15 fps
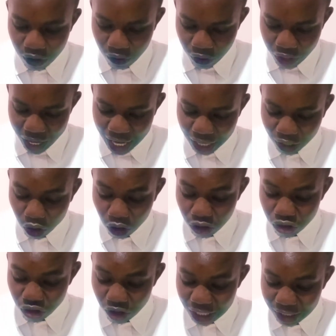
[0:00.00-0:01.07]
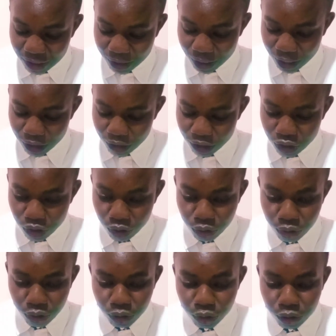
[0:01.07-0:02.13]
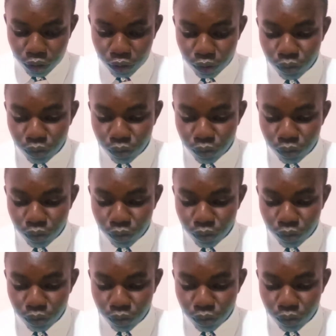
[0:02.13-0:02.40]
They are contrasted to